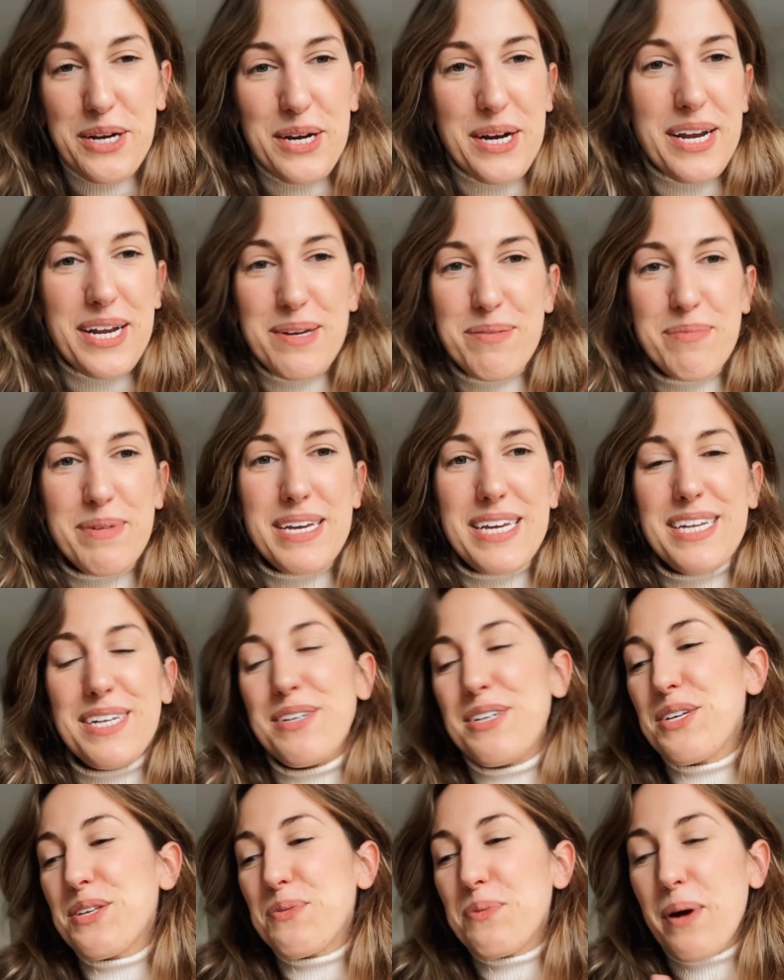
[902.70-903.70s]
in me
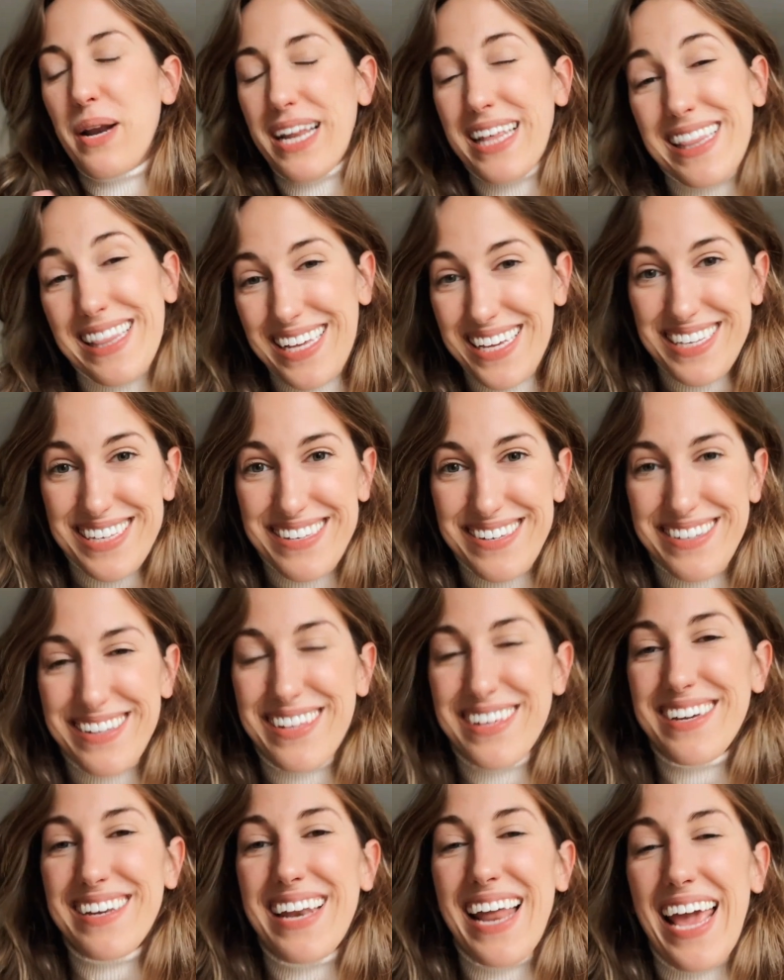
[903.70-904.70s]
just wanting things to
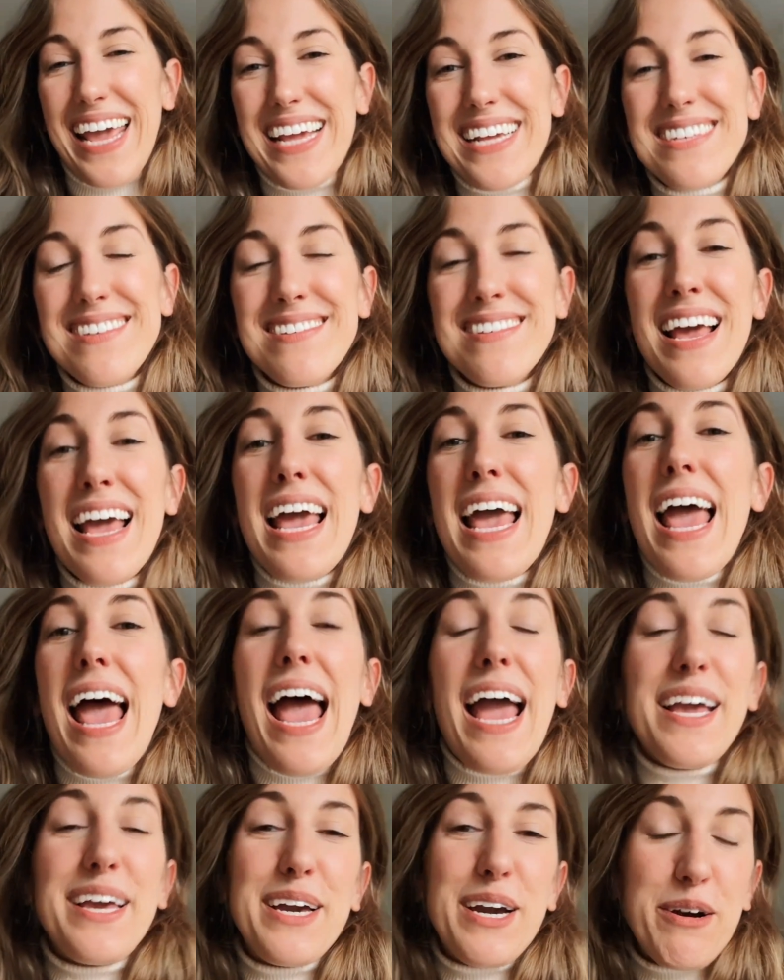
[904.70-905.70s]
look nice
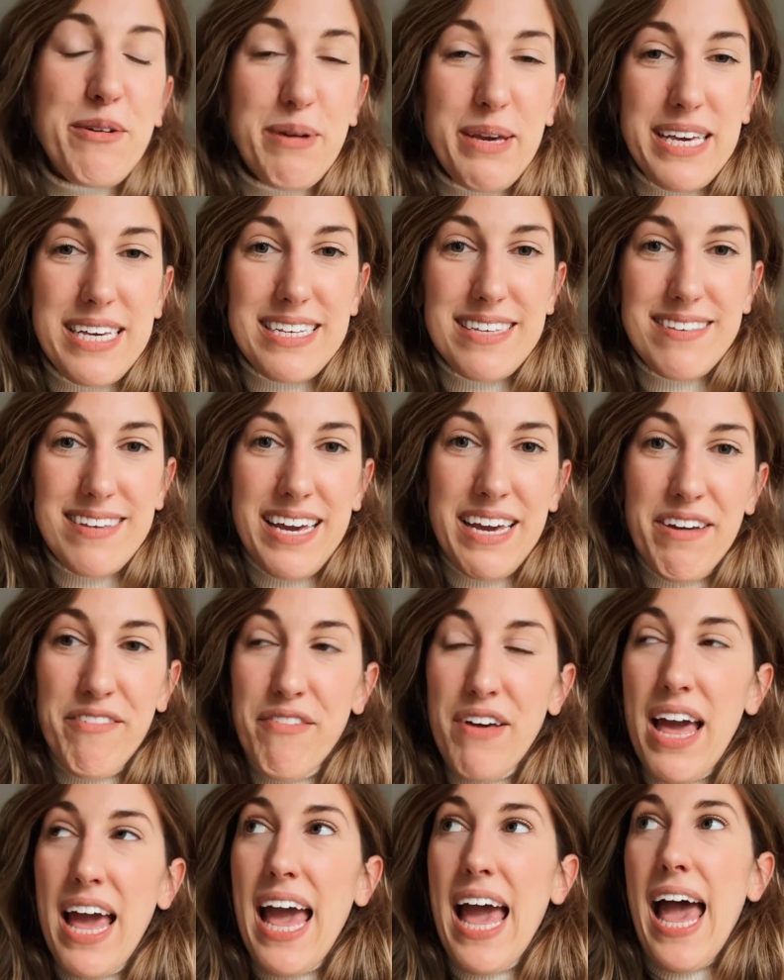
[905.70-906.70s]
and cohesive.